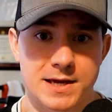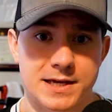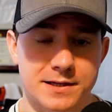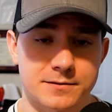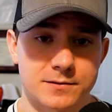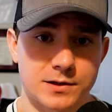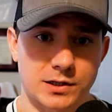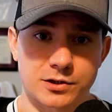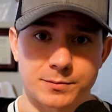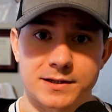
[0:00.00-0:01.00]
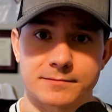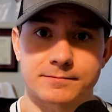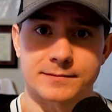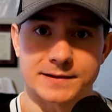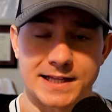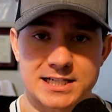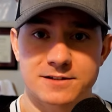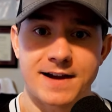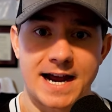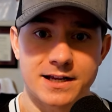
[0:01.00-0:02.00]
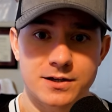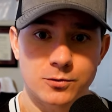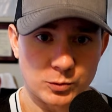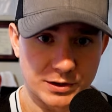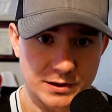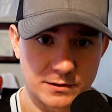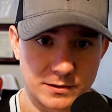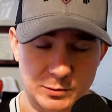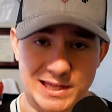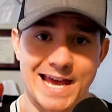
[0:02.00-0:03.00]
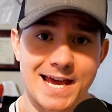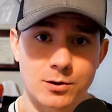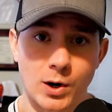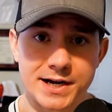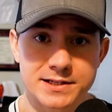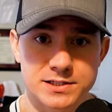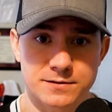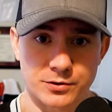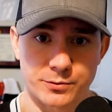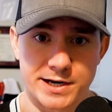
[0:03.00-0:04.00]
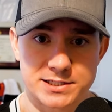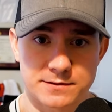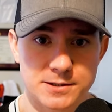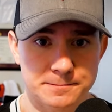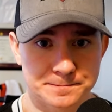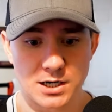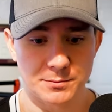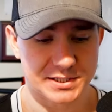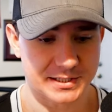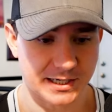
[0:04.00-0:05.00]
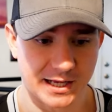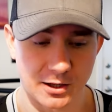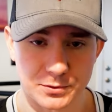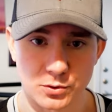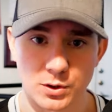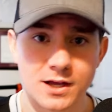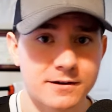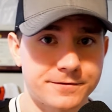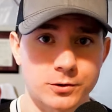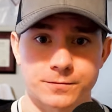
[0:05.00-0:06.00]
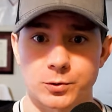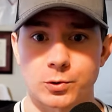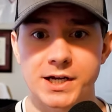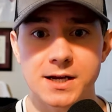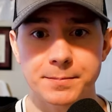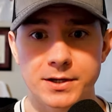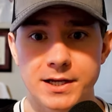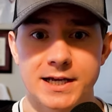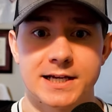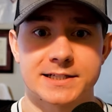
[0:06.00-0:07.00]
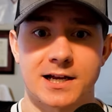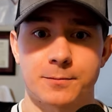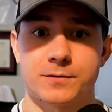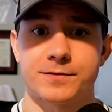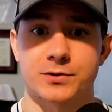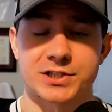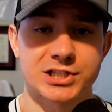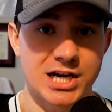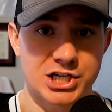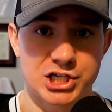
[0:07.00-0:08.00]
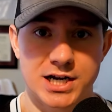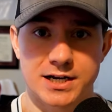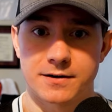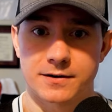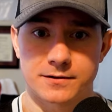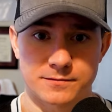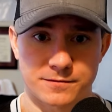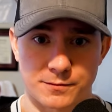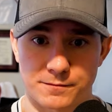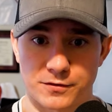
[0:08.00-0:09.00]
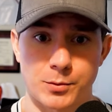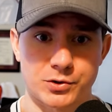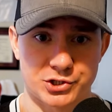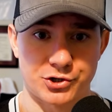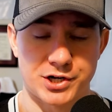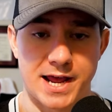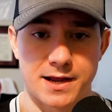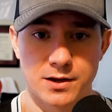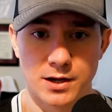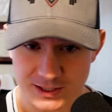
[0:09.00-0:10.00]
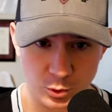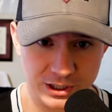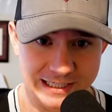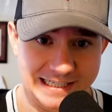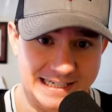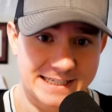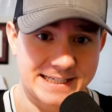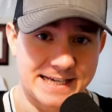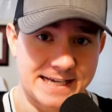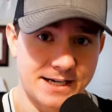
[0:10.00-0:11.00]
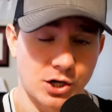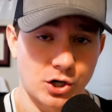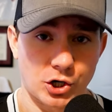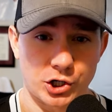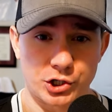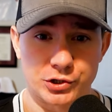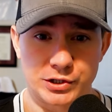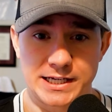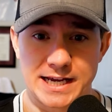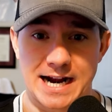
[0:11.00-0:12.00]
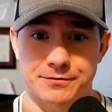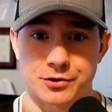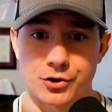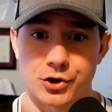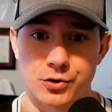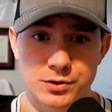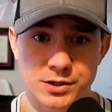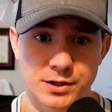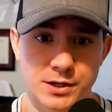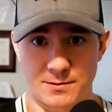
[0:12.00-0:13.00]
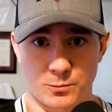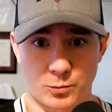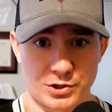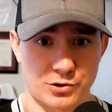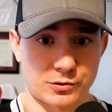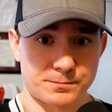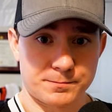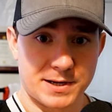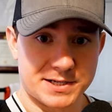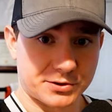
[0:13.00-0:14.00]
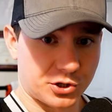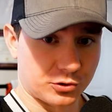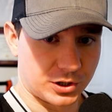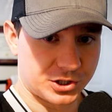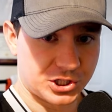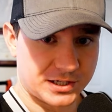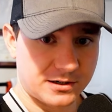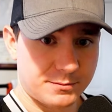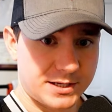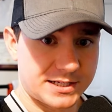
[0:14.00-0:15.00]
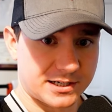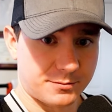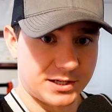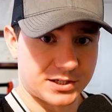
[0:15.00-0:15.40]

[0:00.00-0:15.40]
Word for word: make it a little bit less fatty with the egg whites for the rest of it. Um, this is going to help you feel fueled up and it's going to help you feel satiated for, for most of your day. Then we're going to eat again early afternoon. And what your basically your lunch is going to be is going to